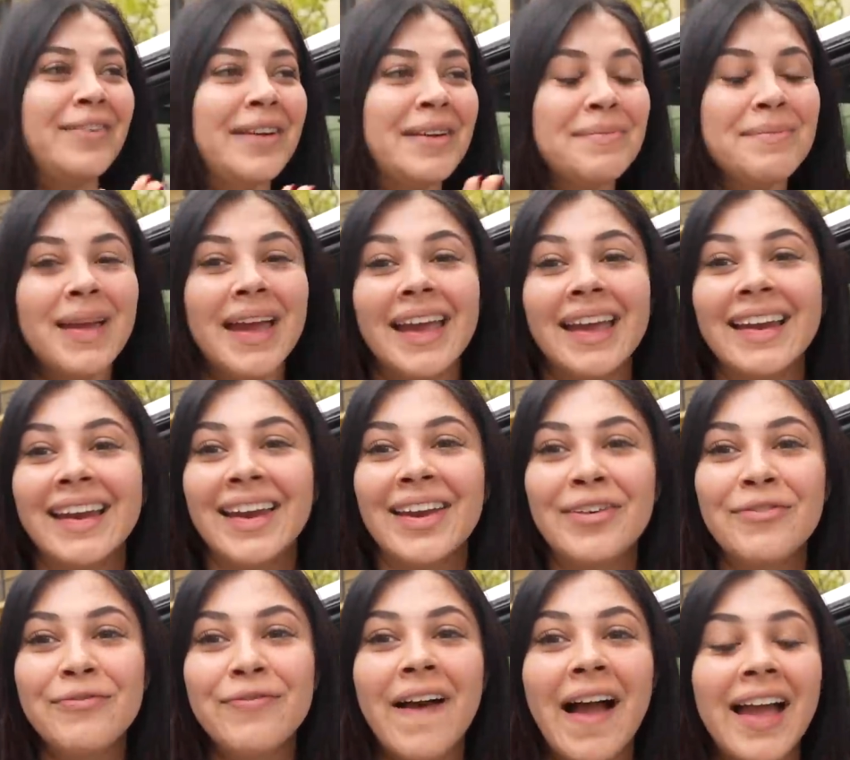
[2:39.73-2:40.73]
we made
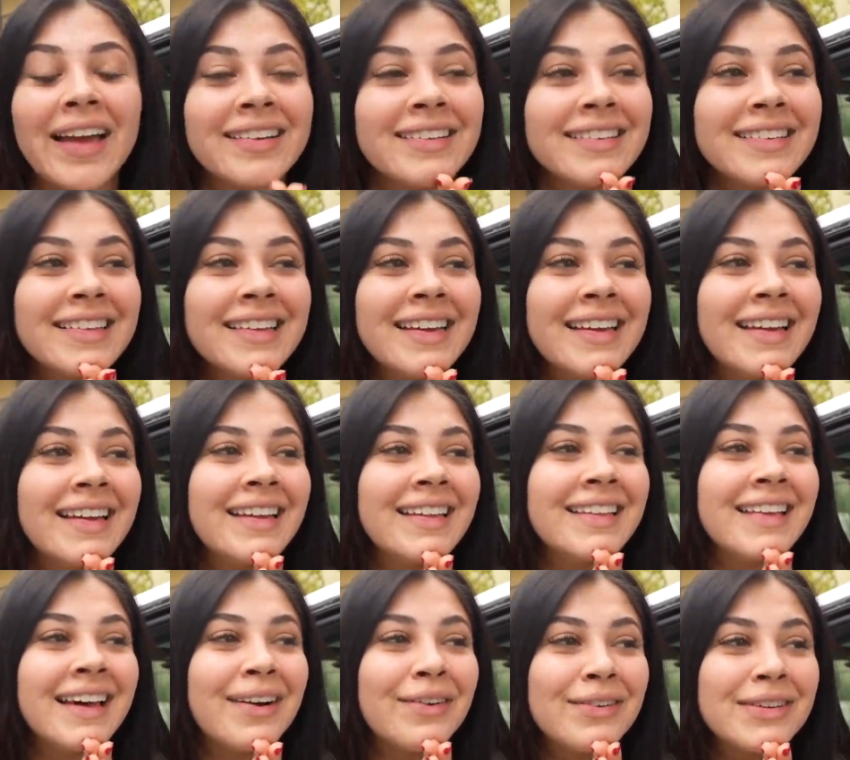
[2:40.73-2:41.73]
it finally.
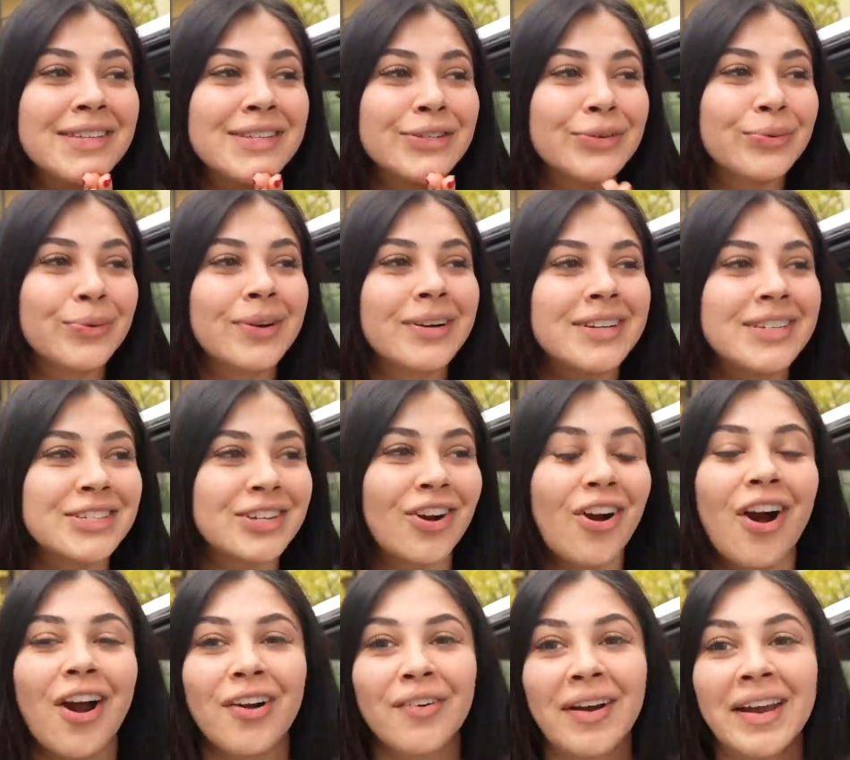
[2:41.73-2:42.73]
That was the worst
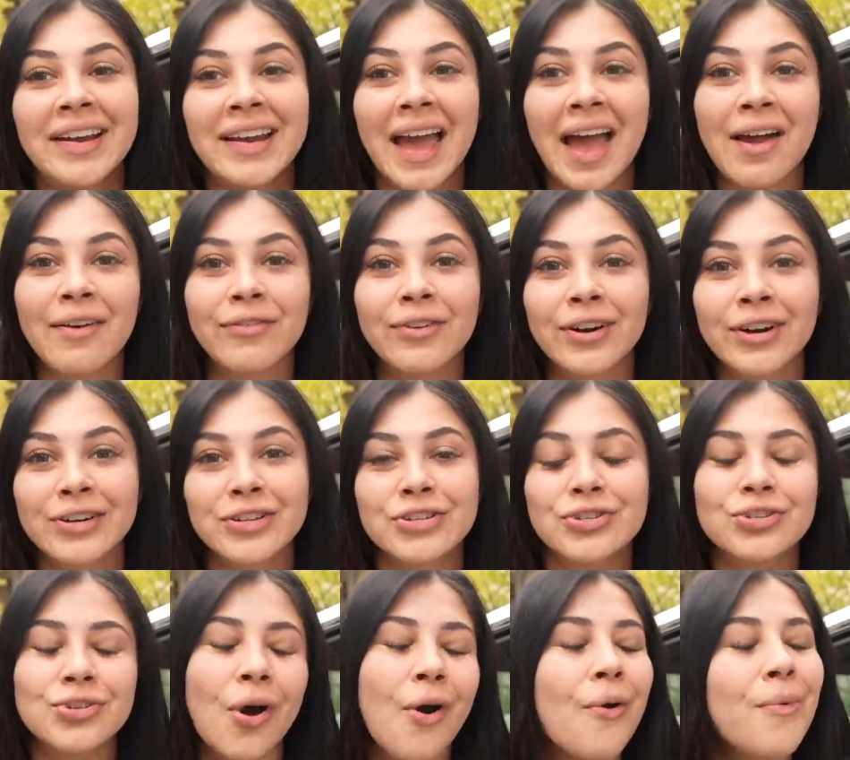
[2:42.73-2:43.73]
car ride ever.
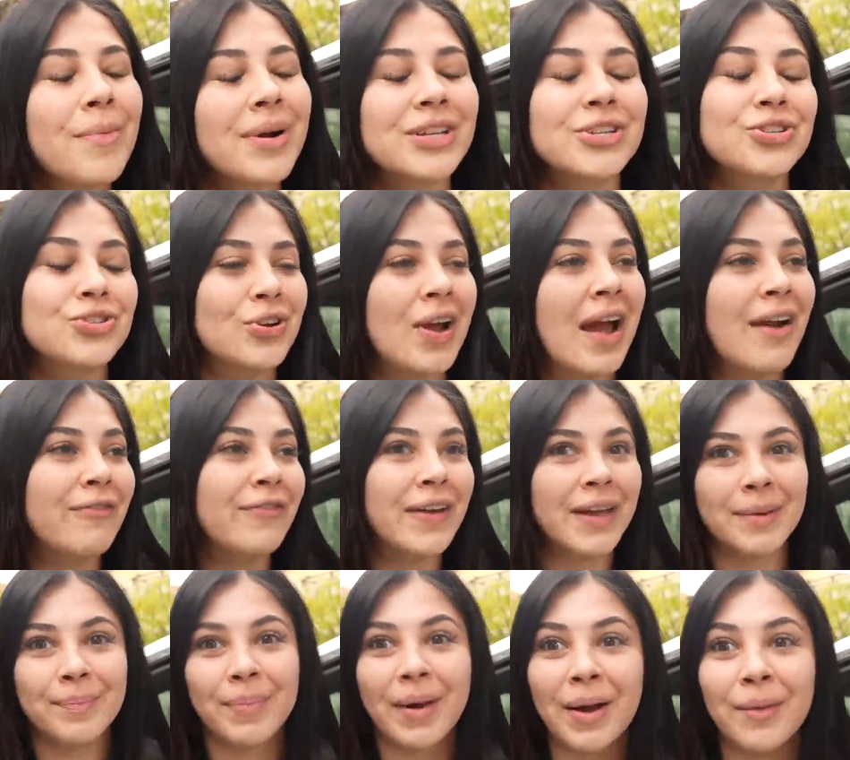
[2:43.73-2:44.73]
So much
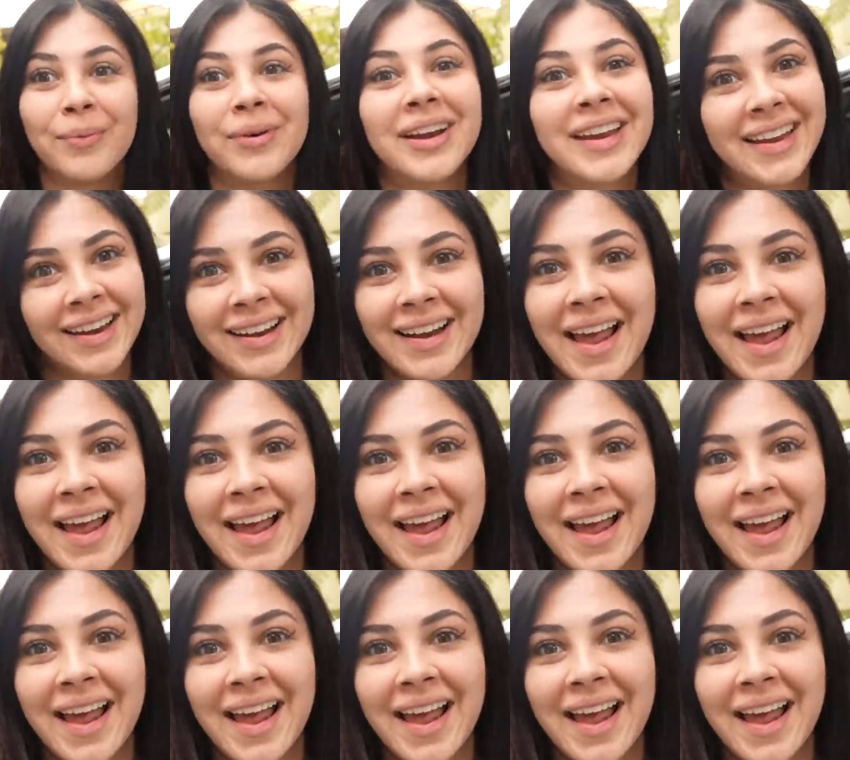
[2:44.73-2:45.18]
traffic, but we're here